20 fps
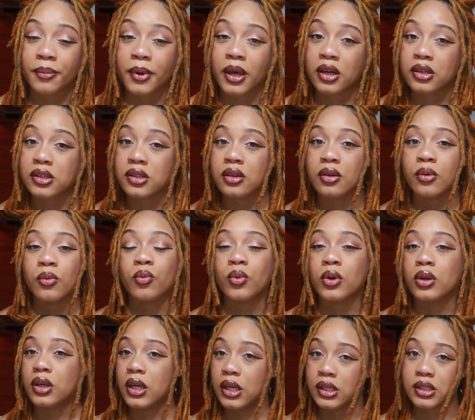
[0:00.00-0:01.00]
bell so
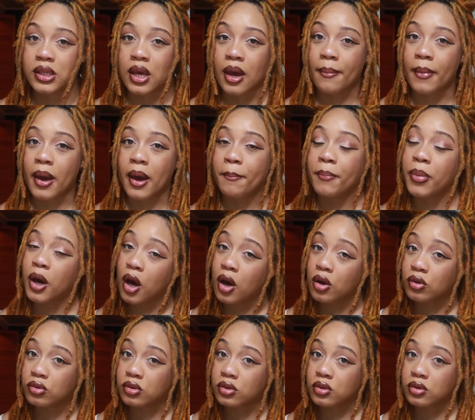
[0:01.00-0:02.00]
when next time I
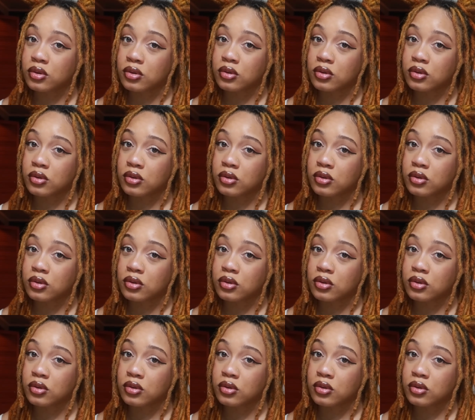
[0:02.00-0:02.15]
post